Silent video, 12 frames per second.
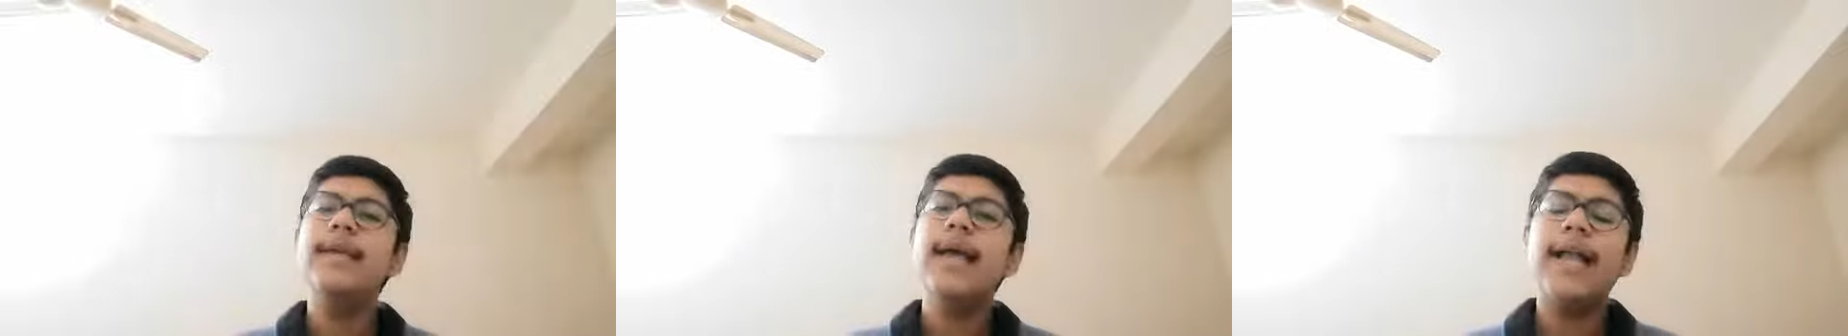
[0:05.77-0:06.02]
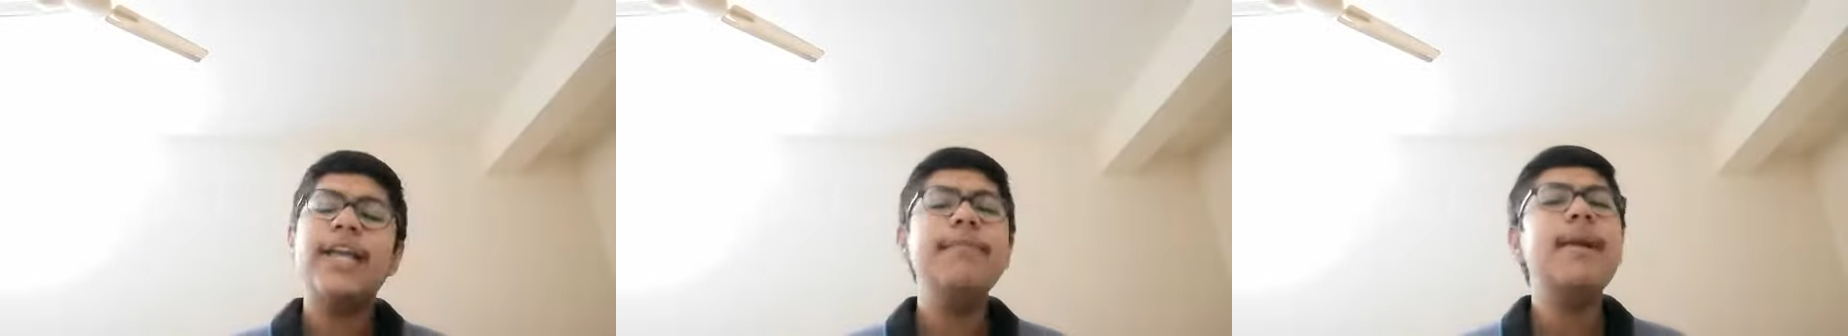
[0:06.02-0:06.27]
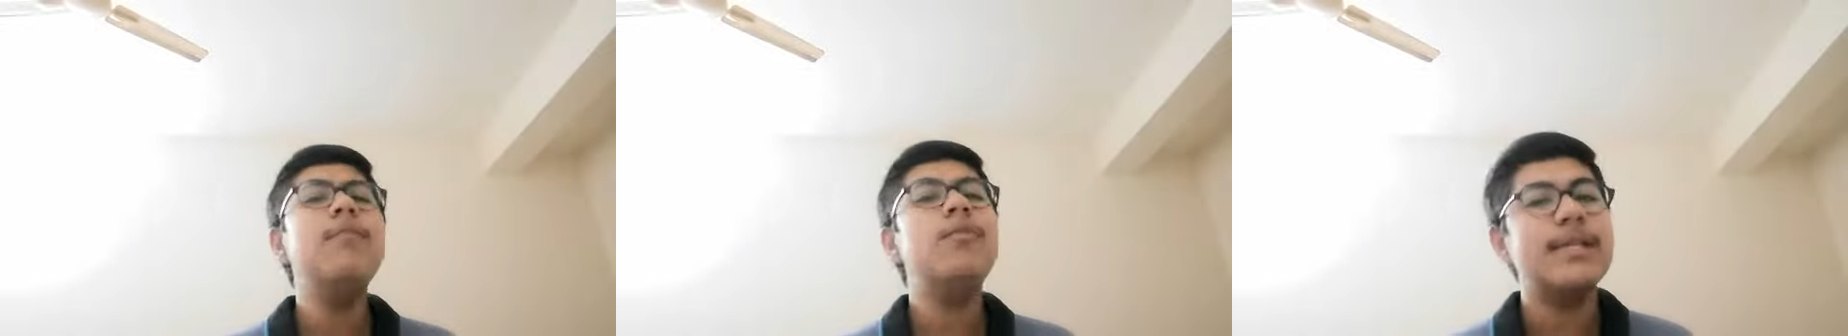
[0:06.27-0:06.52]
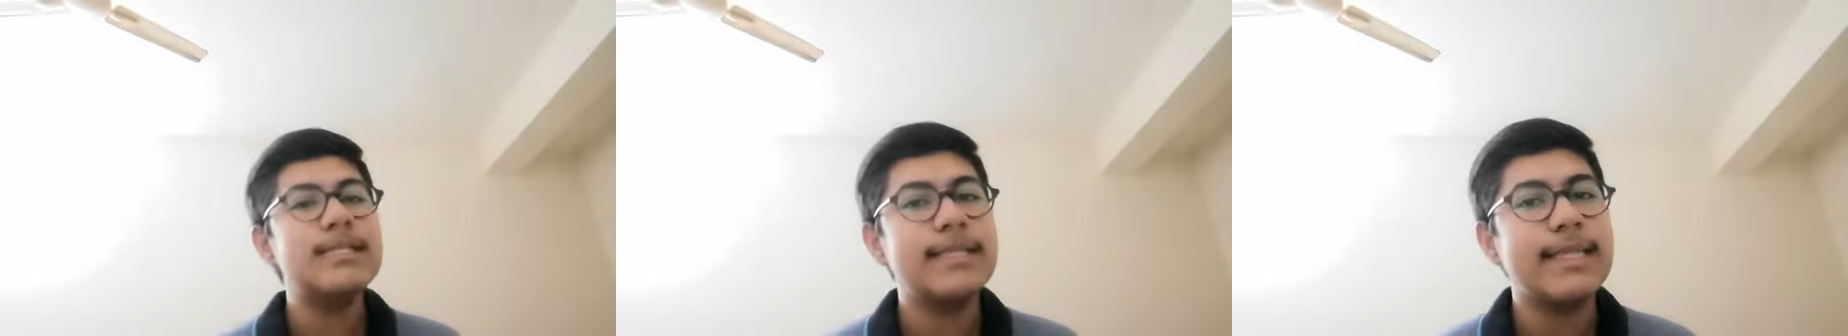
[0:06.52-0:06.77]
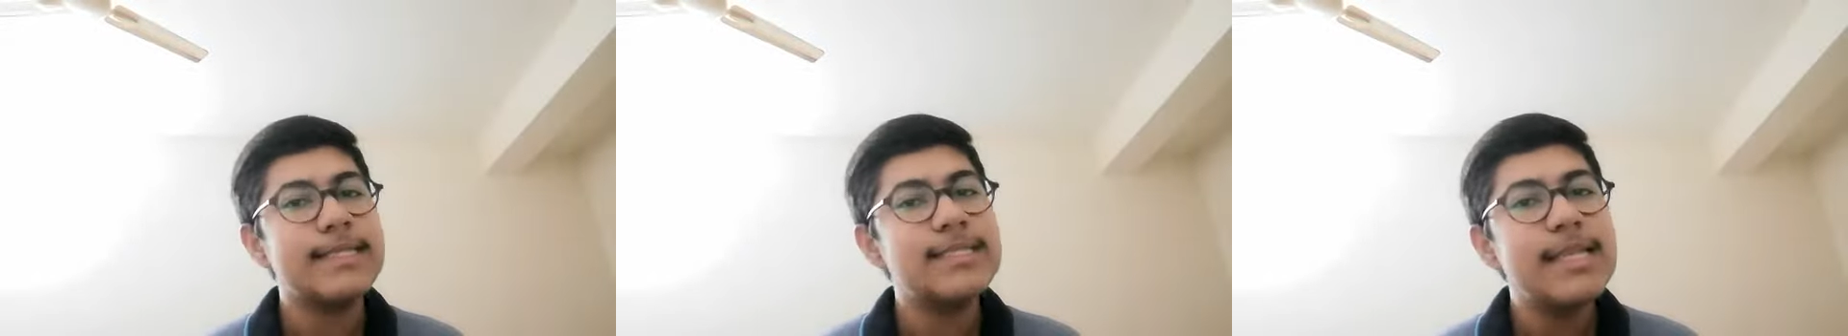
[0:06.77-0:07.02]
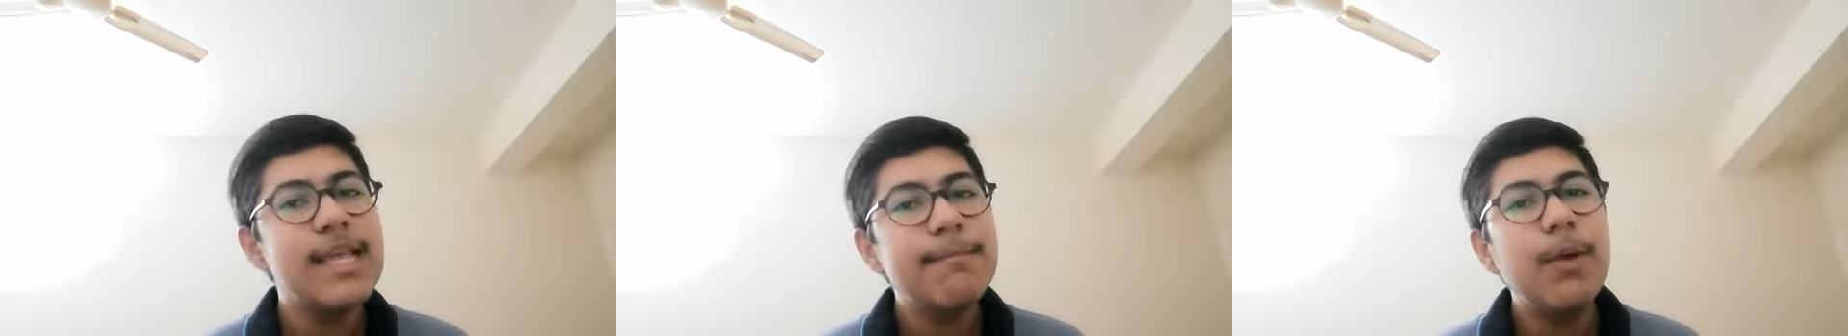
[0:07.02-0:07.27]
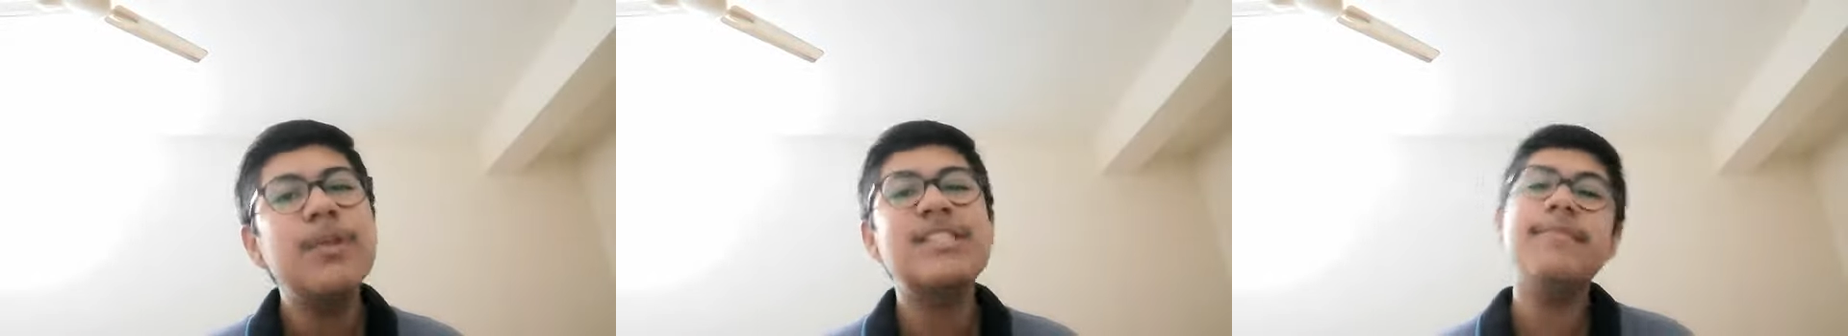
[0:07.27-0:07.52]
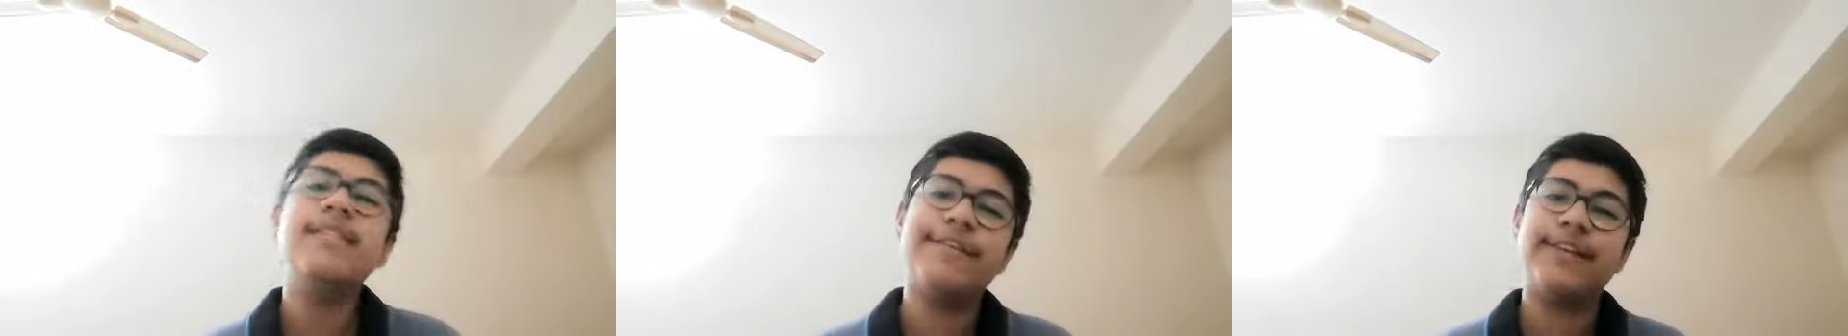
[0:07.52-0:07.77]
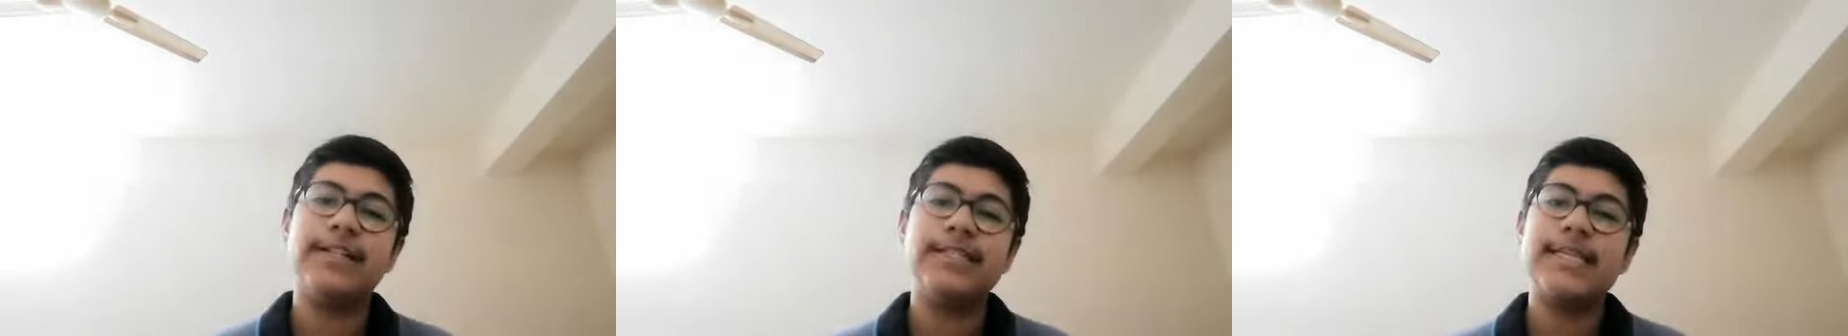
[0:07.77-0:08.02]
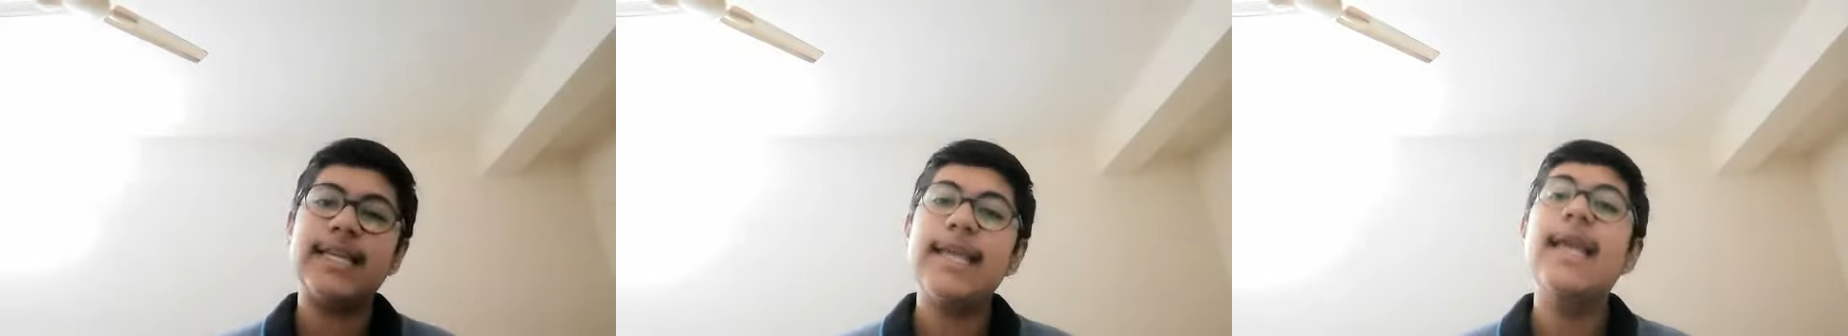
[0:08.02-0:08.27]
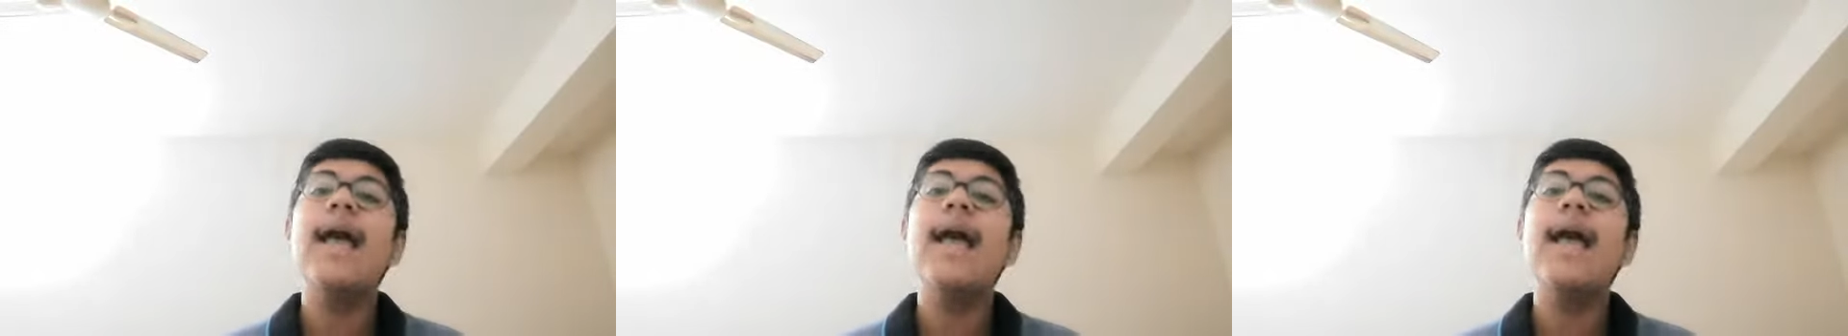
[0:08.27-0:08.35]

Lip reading: I could memorize things, but with some difficulty.